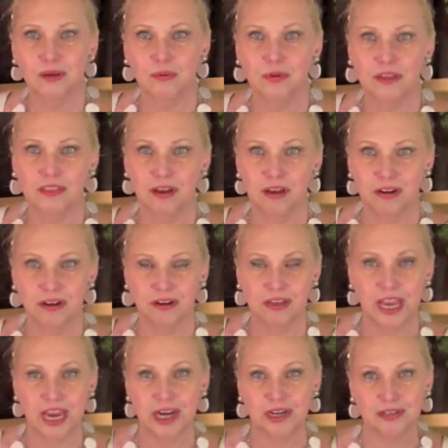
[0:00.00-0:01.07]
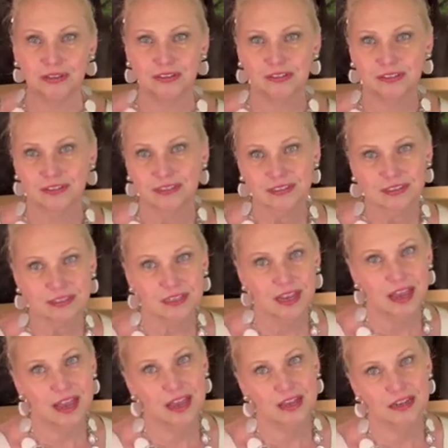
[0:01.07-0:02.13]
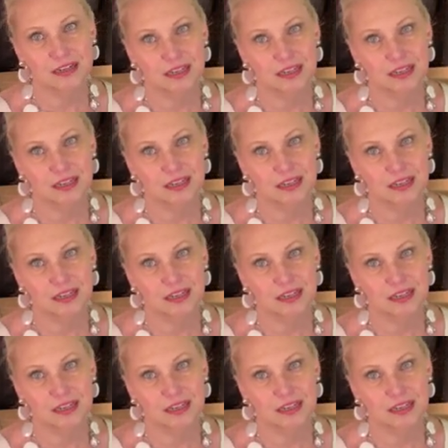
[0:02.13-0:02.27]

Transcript: with our cares and